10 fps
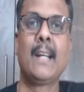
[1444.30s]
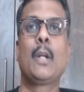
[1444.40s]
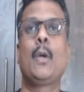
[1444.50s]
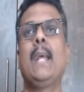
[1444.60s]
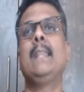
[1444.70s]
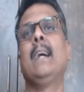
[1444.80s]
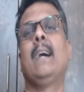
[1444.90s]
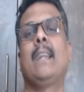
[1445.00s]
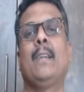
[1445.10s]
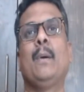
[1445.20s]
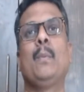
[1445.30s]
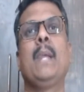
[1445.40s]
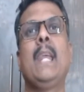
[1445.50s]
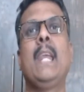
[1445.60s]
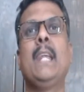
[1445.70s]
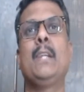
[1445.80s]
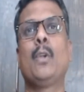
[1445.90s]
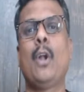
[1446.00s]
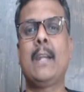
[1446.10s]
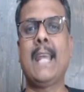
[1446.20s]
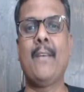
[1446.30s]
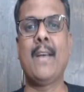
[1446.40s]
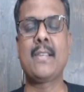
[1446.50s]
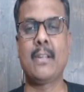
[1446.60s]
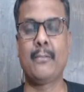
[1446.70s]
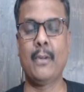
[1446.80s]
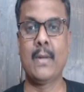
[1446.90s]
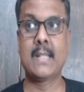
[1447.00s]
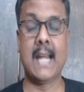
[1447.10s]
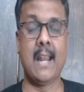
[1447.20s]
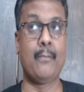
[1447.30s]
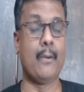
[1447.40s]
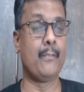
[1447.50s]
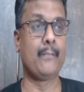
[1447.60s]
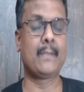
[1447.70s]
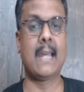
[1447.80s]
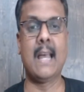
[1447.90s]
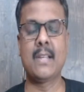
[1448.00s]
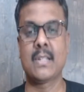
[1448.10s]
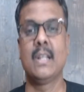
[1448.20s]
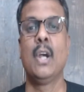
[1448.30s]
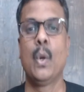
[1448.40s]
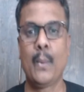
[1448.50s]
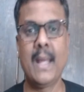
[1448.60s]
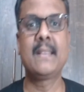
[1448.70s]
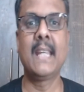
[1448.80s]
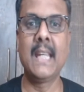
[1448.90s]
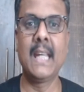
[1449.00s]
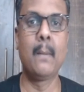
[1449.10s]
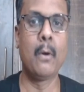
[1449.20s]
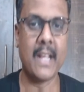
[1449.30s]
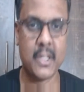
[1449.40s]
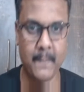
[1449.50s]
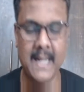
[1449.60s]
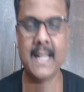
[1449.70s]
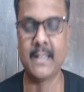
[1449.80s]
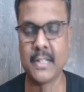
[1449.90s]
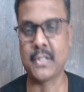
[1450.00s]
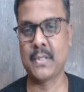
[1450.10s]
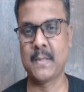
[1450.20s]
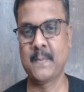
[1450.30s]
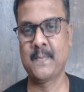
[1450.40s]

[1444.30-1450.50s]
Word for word: Gurender, we do not have as of now a channel for 5th class. We are thinking about expanding this